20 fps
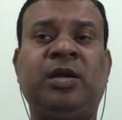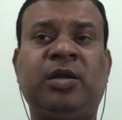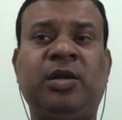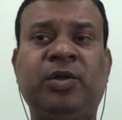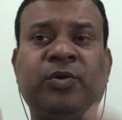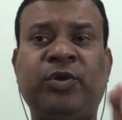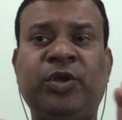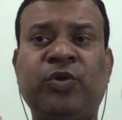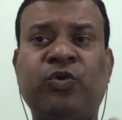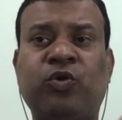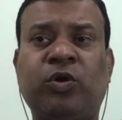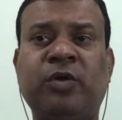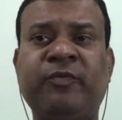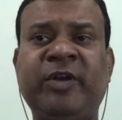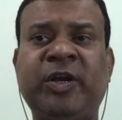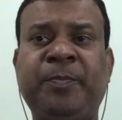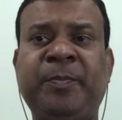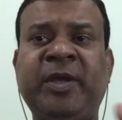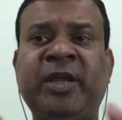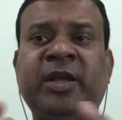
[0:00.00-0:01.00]
During
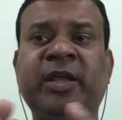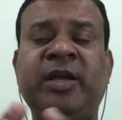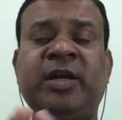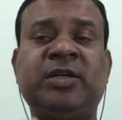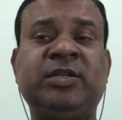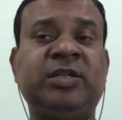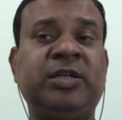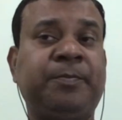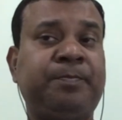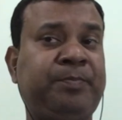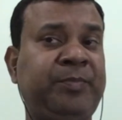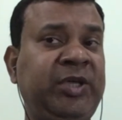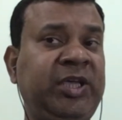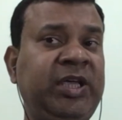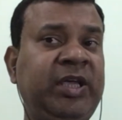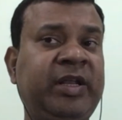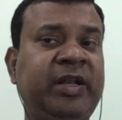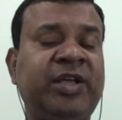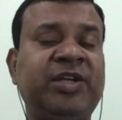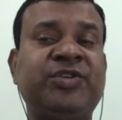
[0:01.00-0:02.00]
COVID period, the
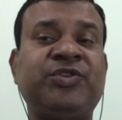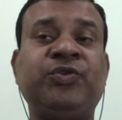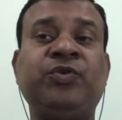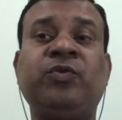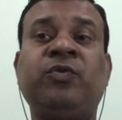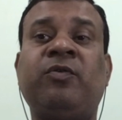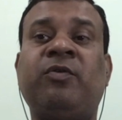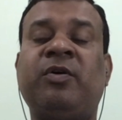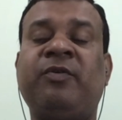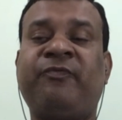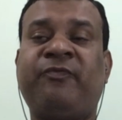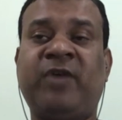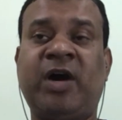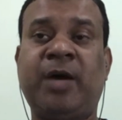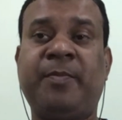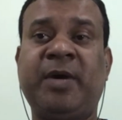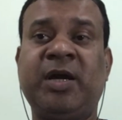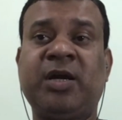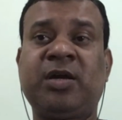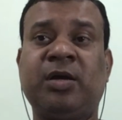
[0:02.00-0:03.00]
PE ratio of
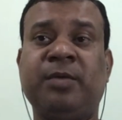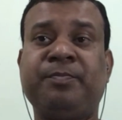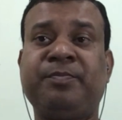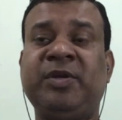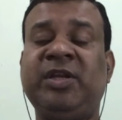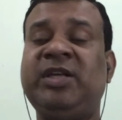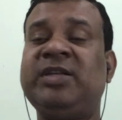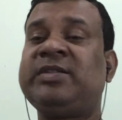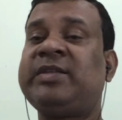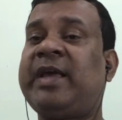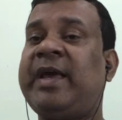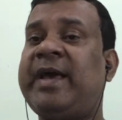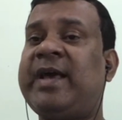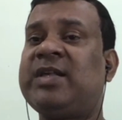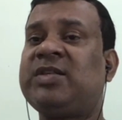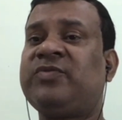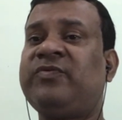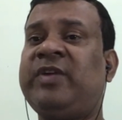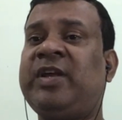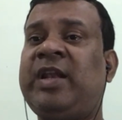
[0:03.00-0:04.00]
pharma companies
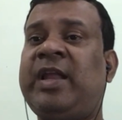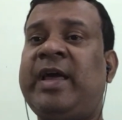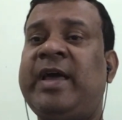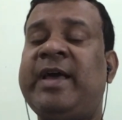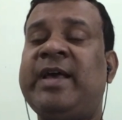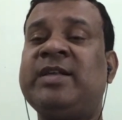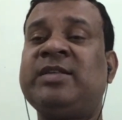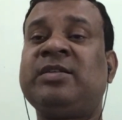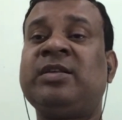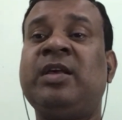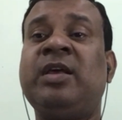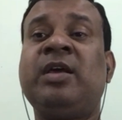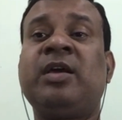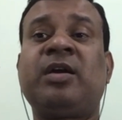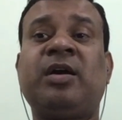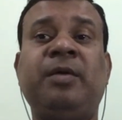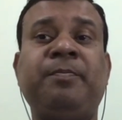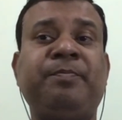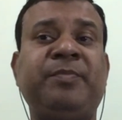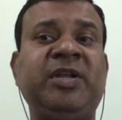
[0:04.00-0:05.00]
as well as
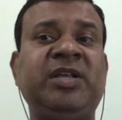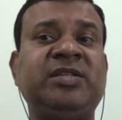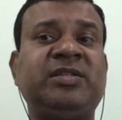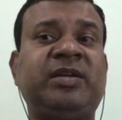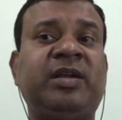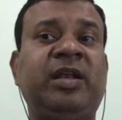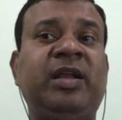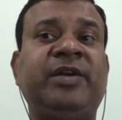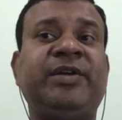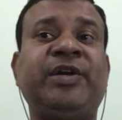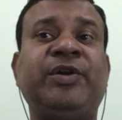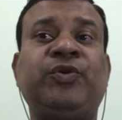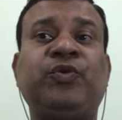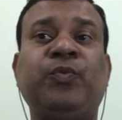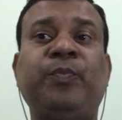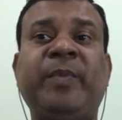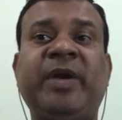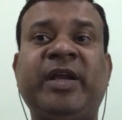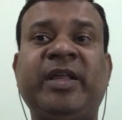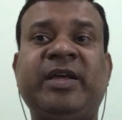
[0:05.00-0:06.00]
companies related to
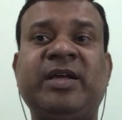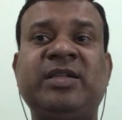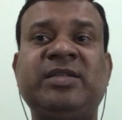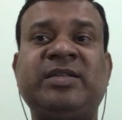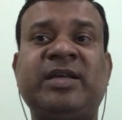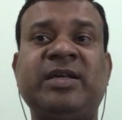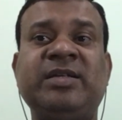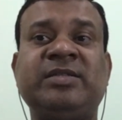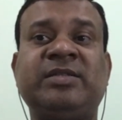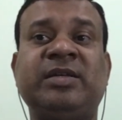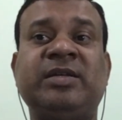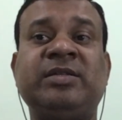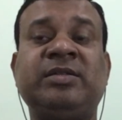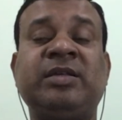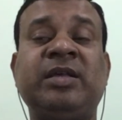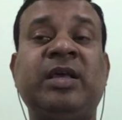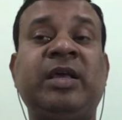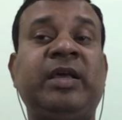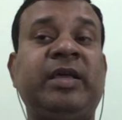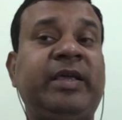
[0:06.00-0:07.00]
medical sciences
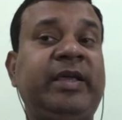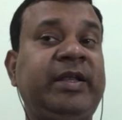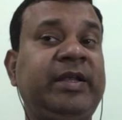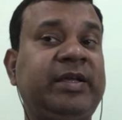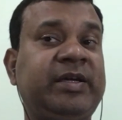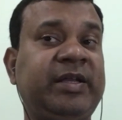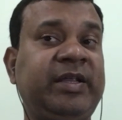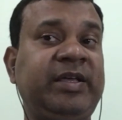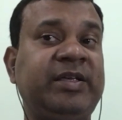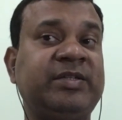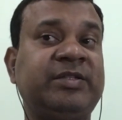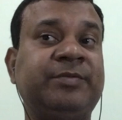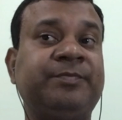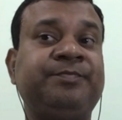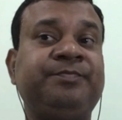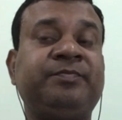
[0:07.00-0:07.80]
increased.